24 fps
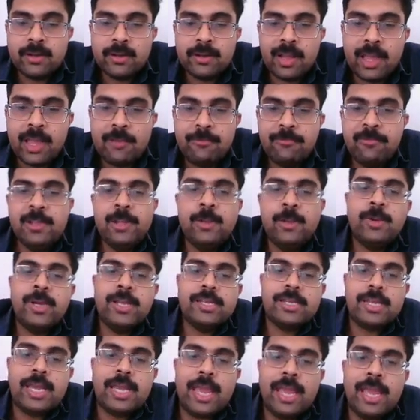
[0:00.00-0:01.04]
if we look
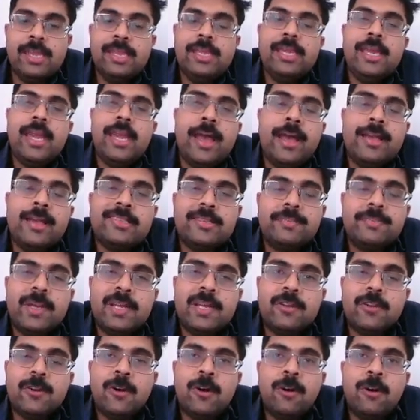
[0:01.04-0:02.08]
at any
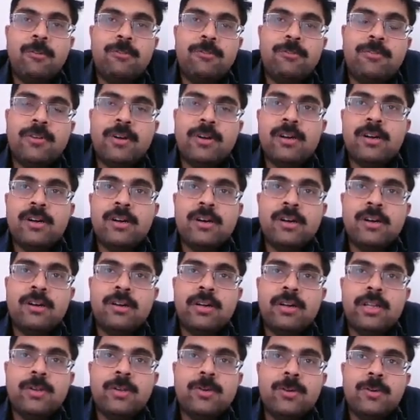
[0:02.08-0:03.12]
aspect of
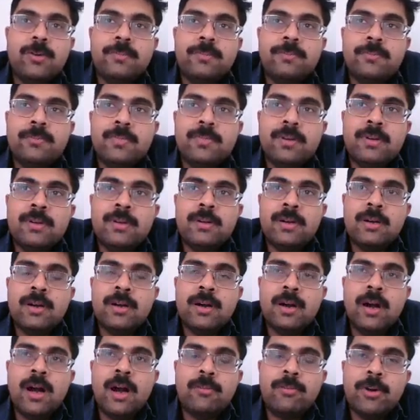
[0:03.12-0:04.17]

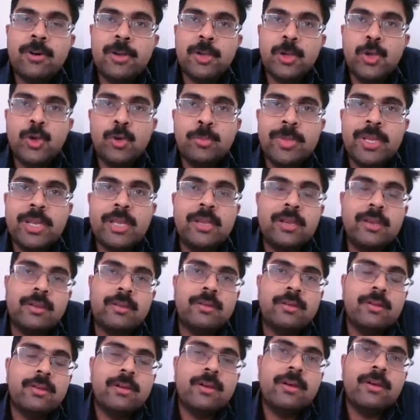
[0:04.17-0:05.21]
our human
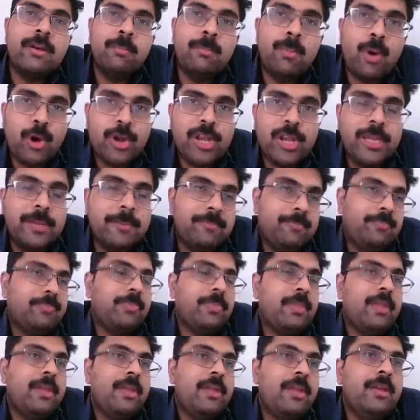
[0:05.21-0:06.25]
body,
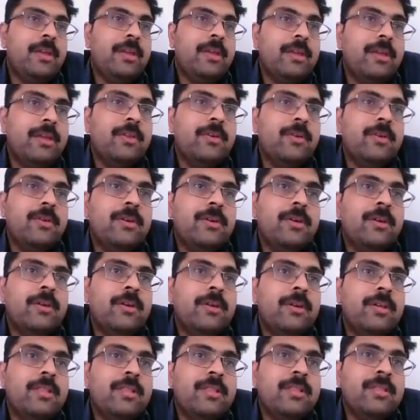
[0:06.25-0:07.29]
you know,
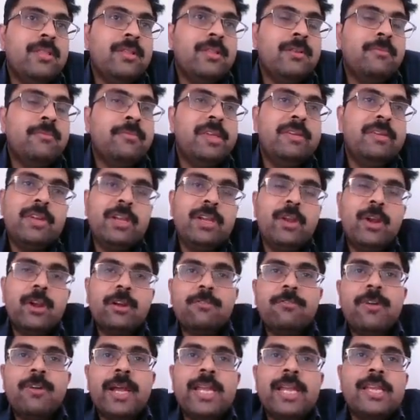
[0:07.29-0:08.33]
we will not
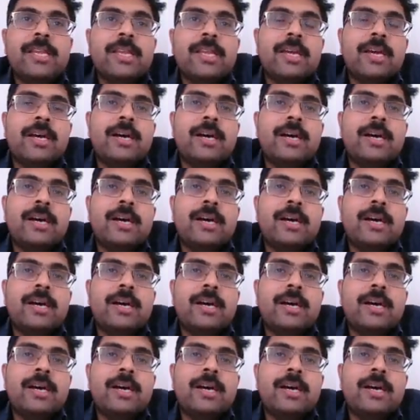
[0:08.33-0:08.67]
find